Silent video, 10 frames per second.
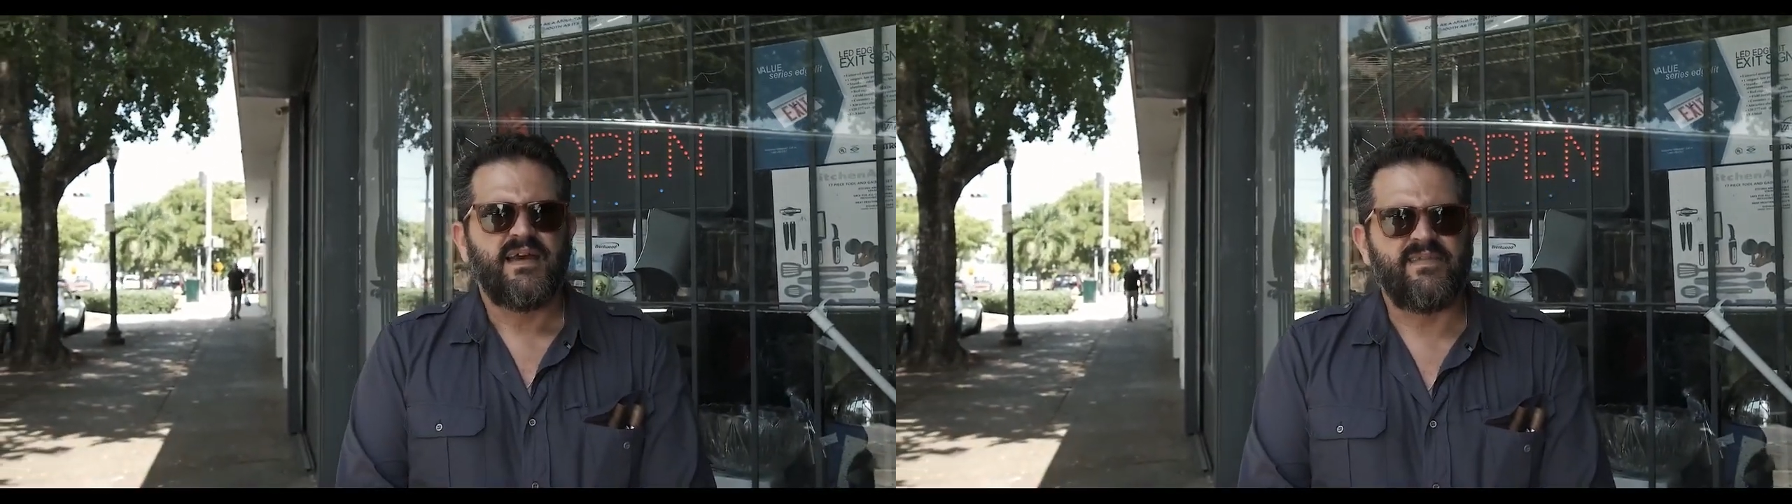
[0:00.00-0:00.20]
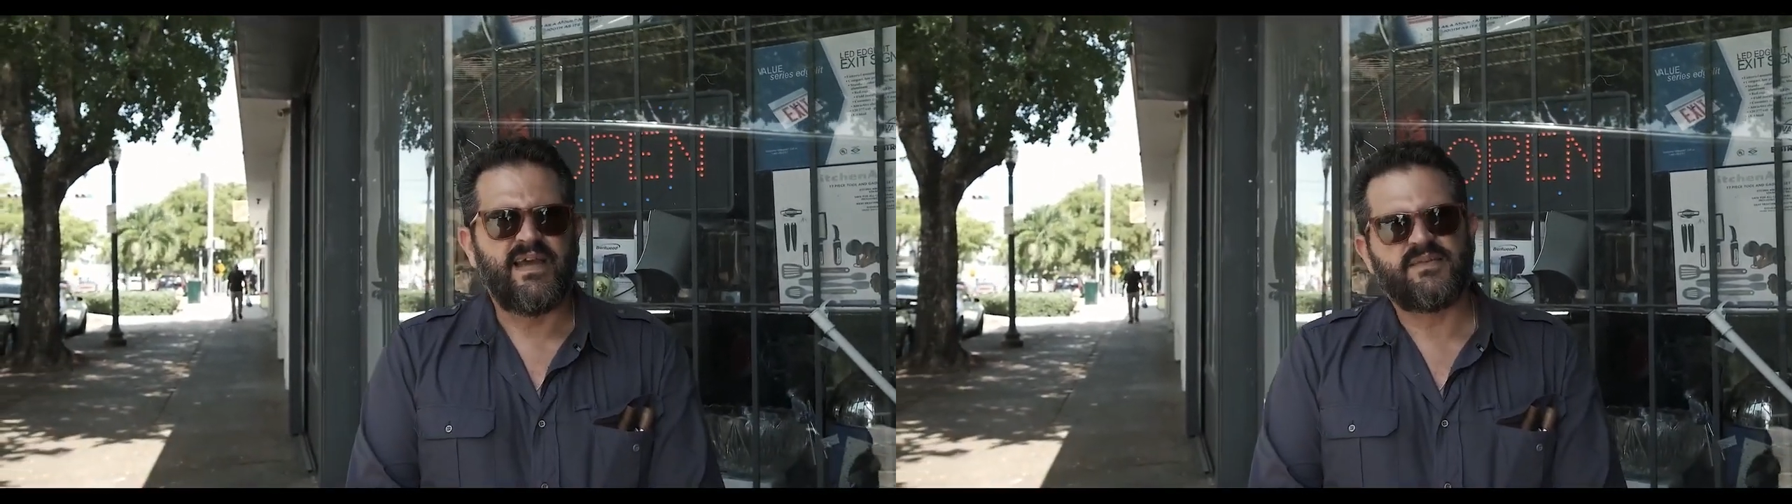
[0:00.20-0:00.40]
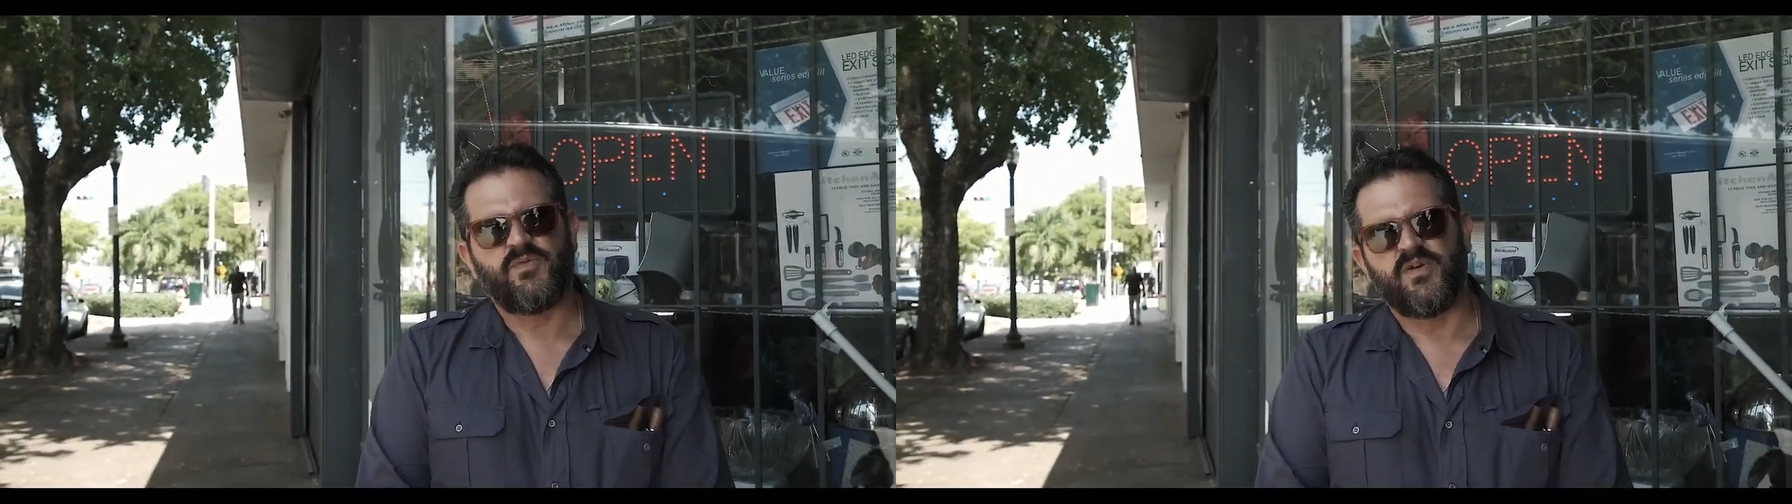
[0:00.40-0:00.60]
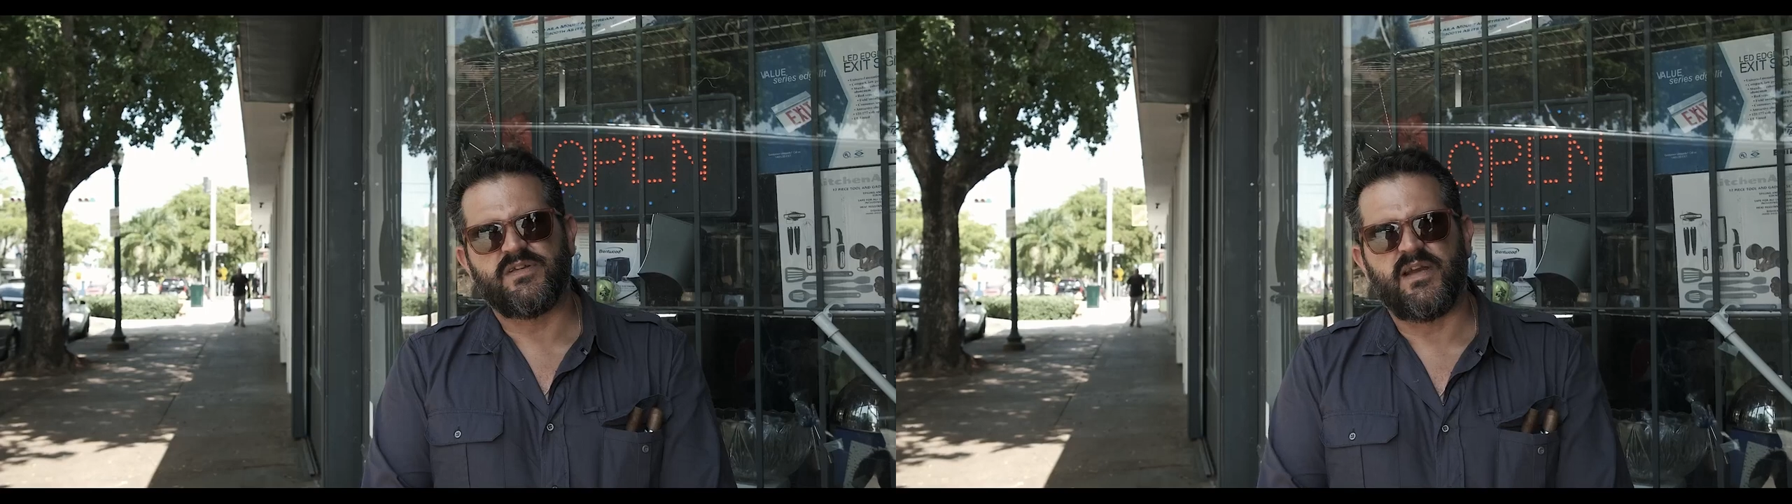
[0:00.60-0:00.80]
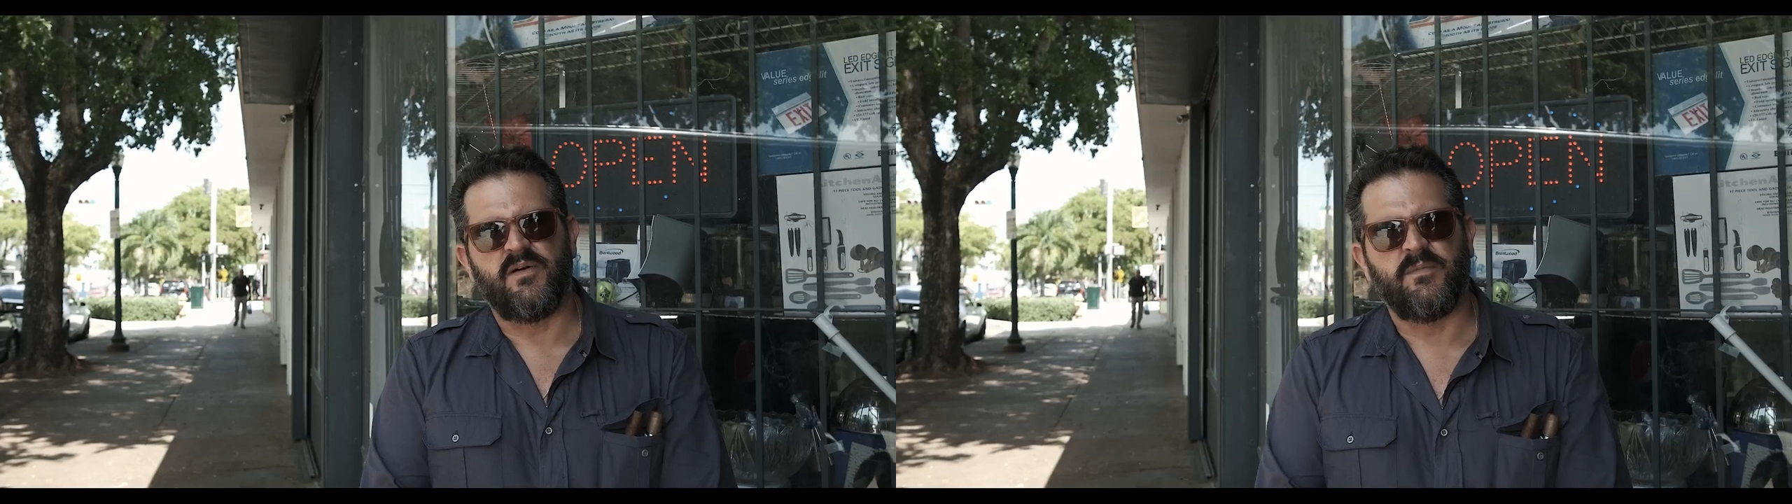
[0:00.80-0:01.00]
And that's where a
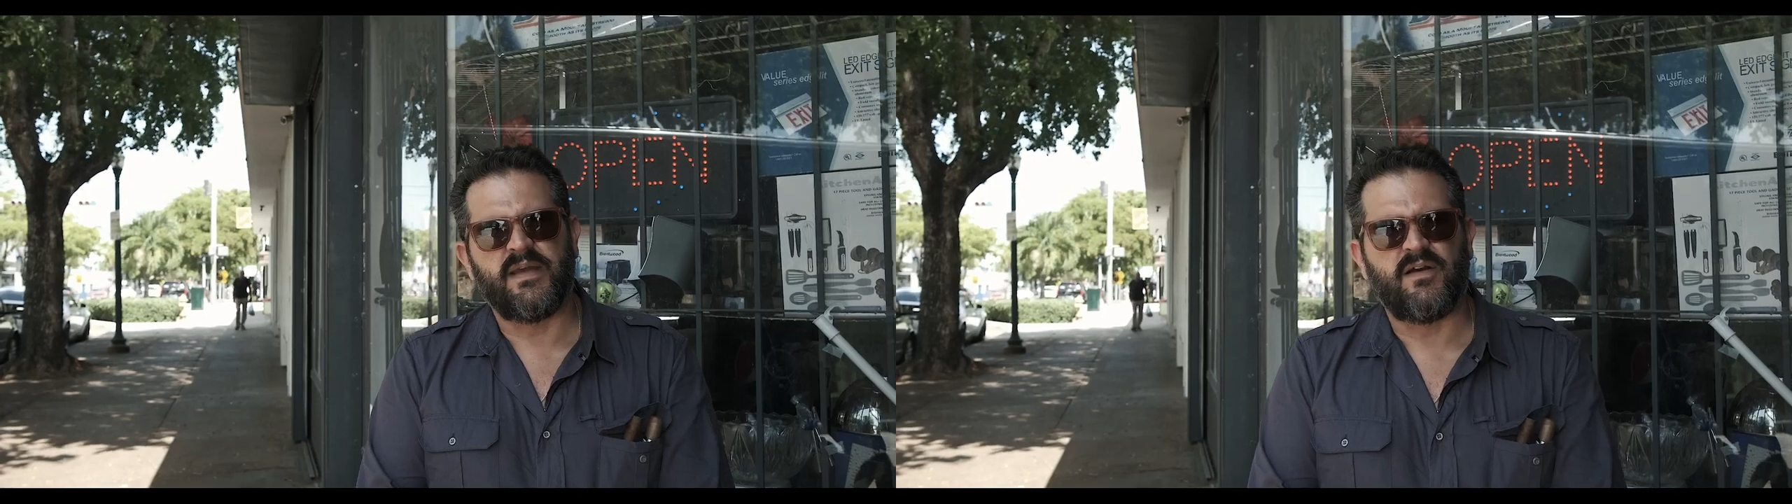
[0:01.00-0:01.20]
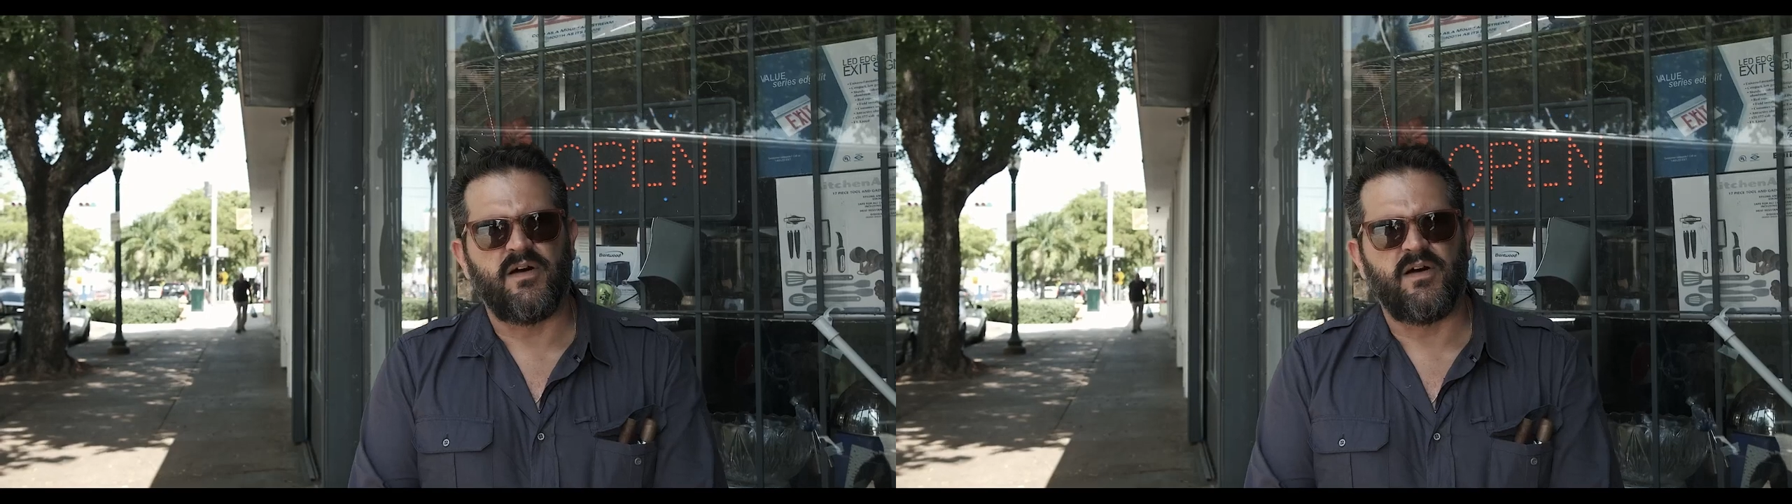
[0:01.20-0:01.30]
gentleman